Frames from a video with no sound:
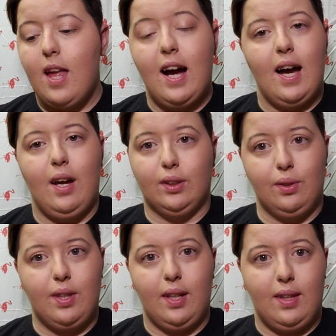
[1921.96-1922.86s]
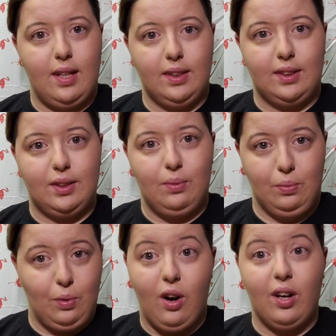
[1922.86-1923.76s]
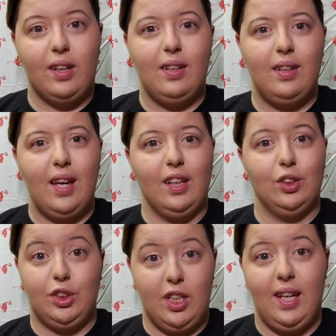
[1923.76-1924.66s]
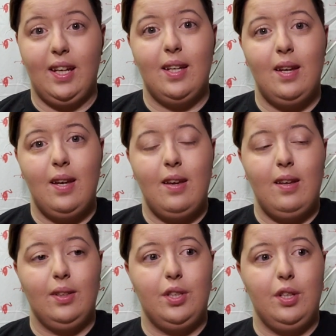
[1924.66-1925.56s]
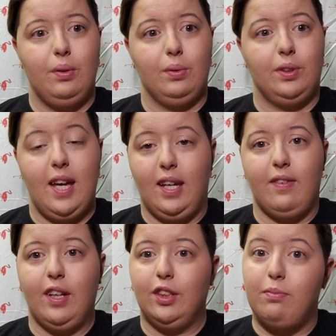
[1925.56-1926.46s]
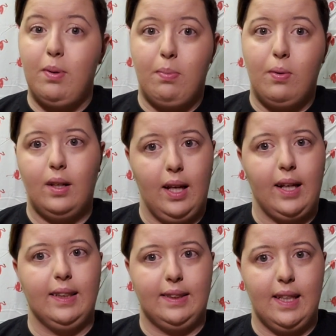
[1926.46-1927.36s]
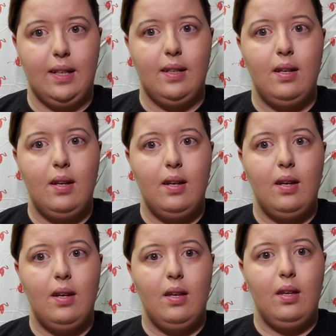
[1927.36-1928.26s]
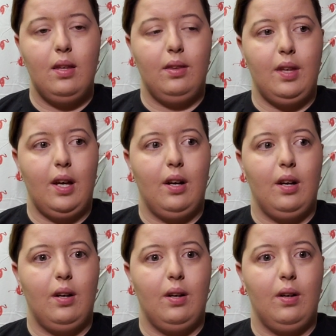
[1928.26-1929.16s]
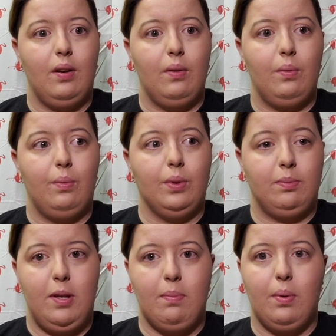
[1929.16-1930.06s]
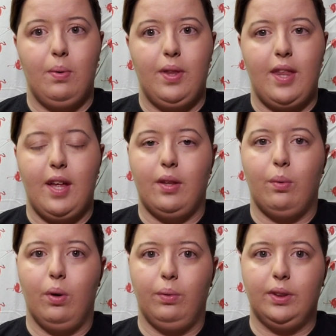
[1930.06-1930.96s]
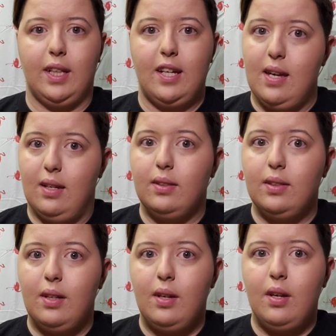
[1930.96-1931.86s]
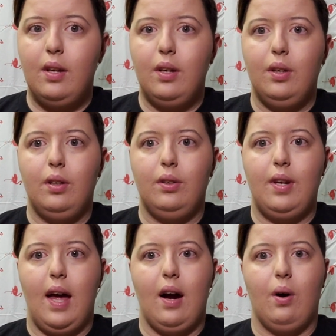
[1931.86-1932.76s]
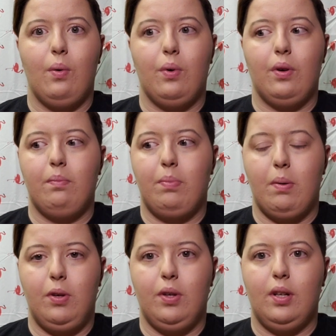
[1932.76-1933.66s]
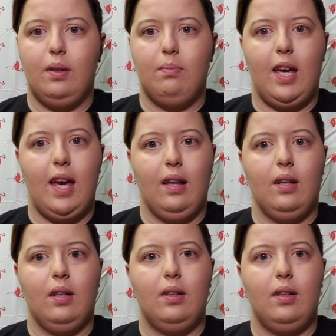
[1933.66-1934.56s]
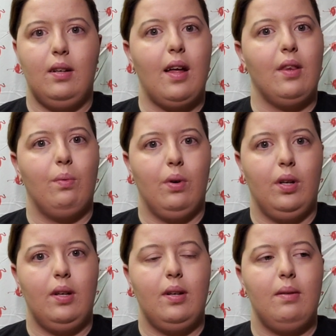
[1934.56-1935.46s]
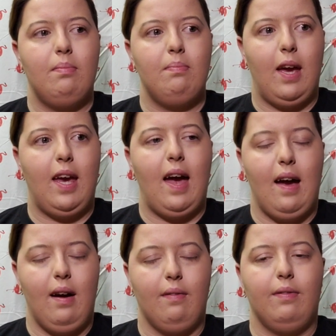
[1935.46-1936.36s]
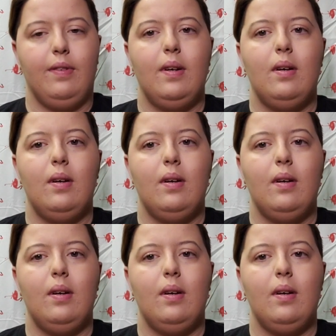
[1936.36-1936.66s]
I also think that is wrong and shitty to take advantage of people. Like I said, there was people that thought the world was going to end. Now, Bermuda and Miquela, neither one may have